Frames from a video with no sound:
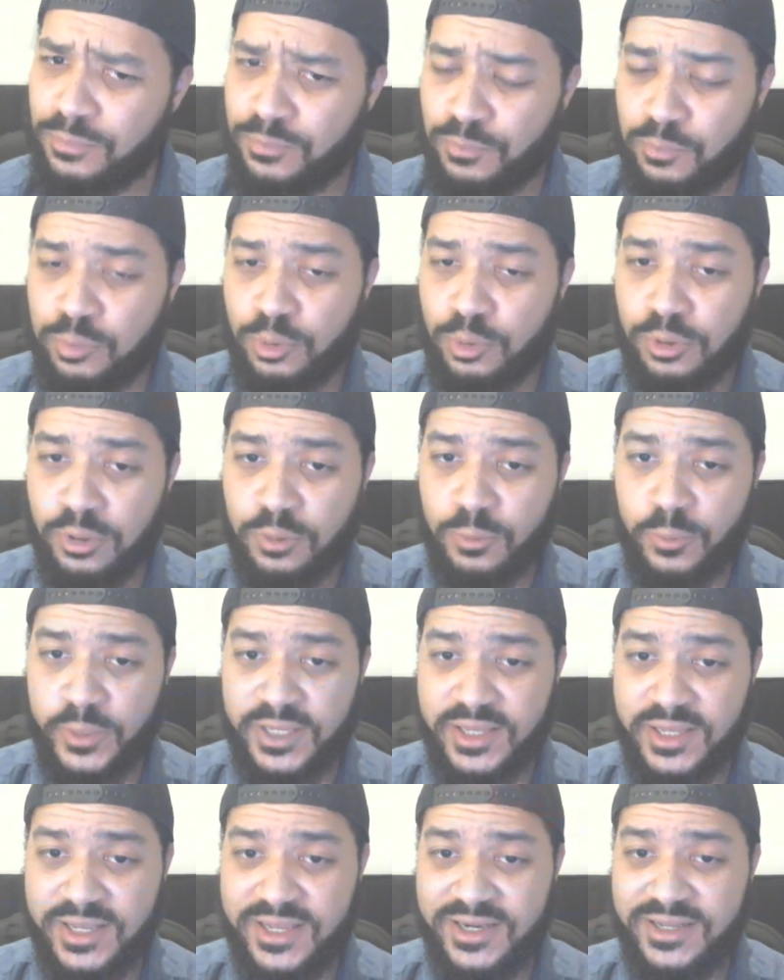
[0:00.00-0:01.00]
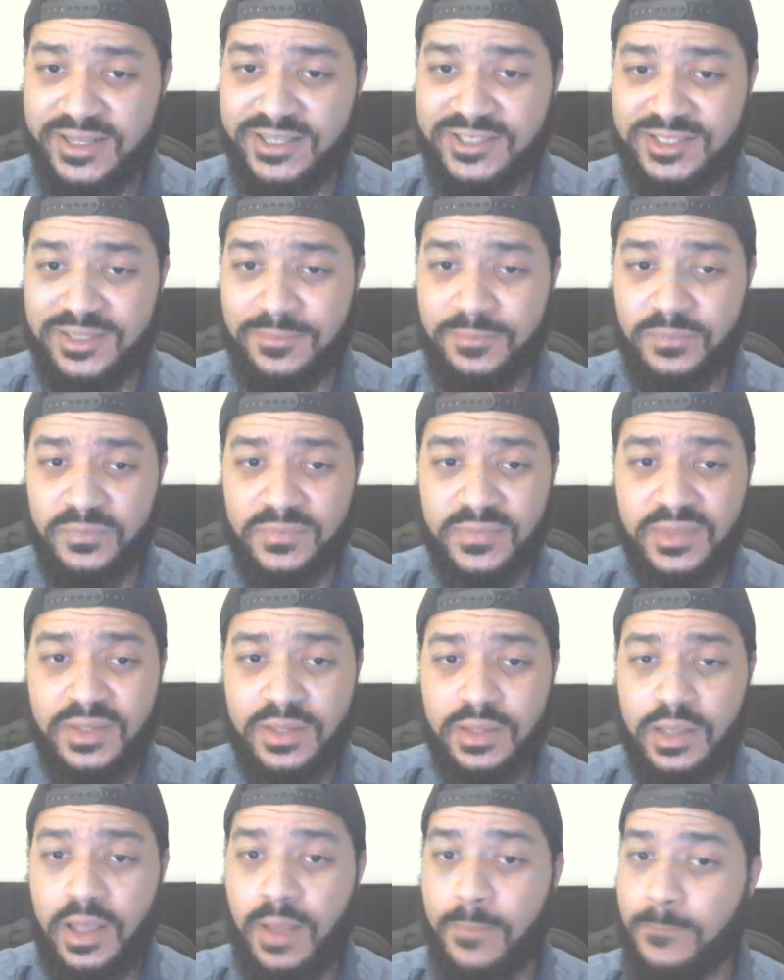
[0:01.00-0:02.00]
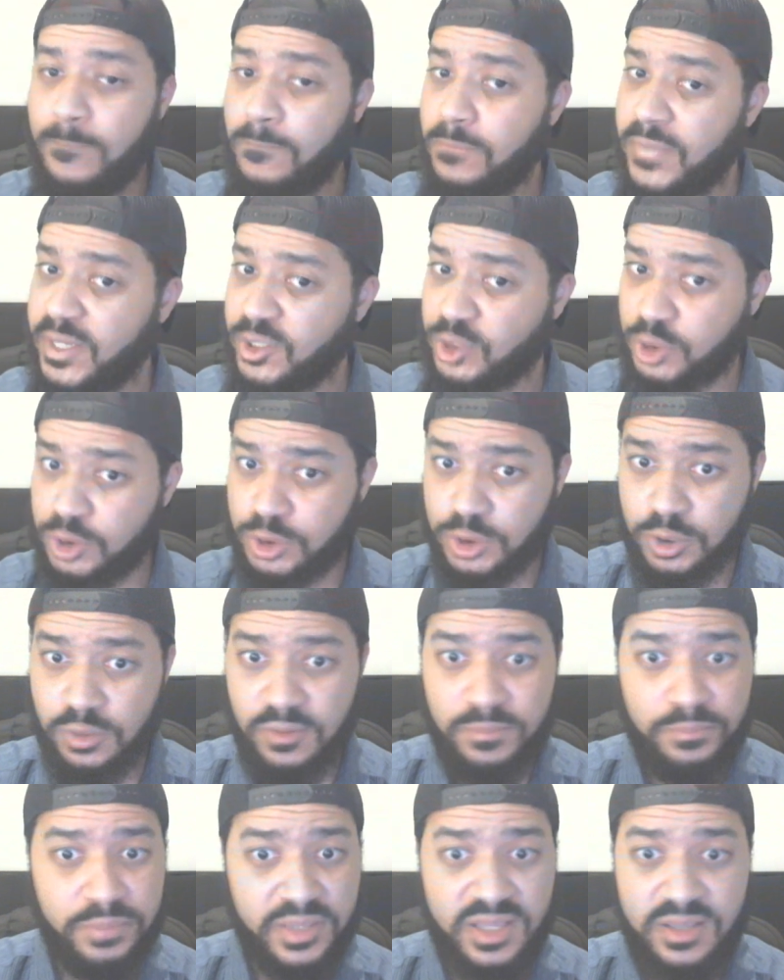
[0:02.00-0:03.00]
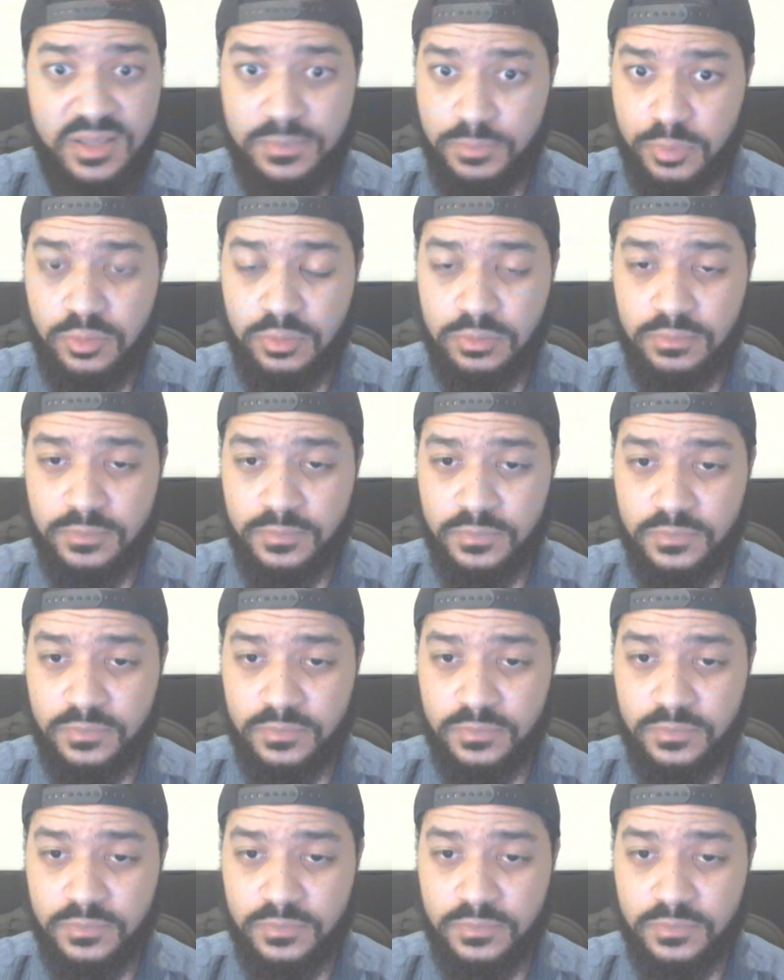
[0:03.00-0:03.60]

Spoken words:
Puerto Rican is a mixture of people.